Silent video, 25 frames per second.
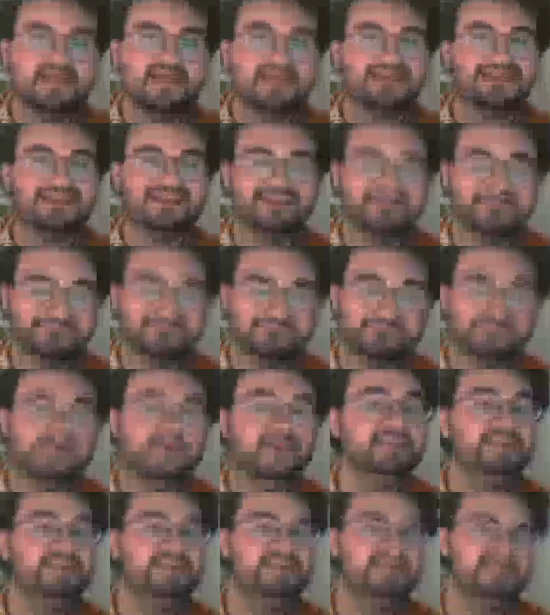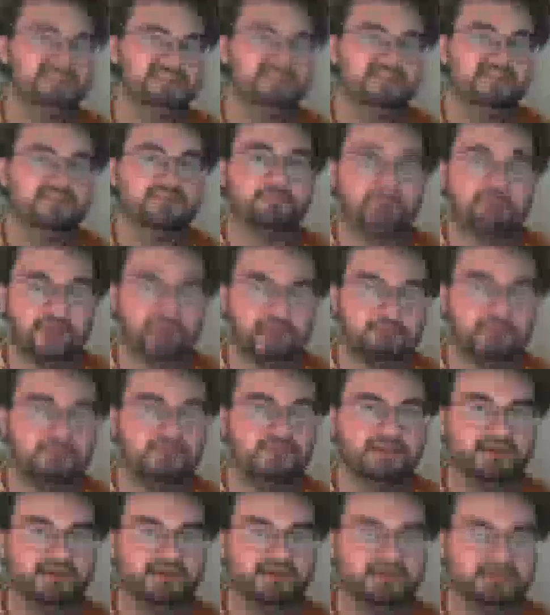convinced the
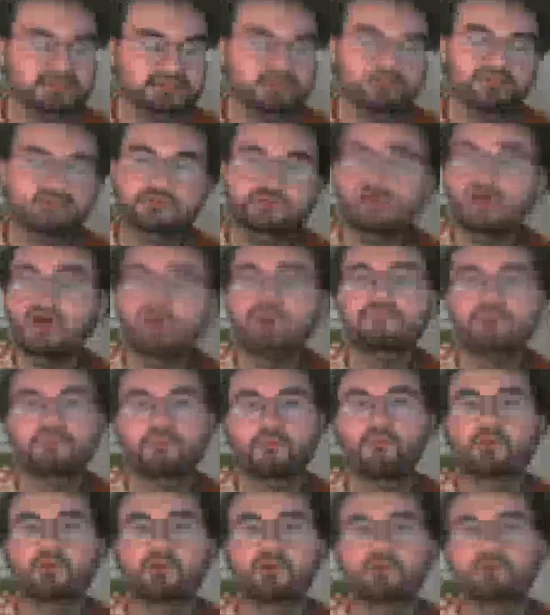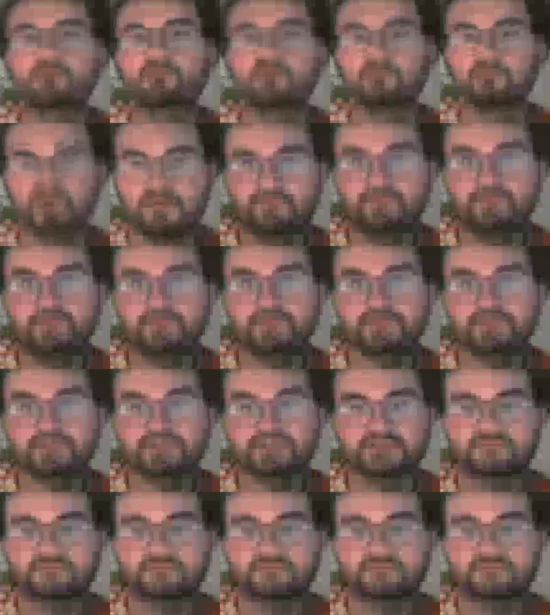public to go for revolution.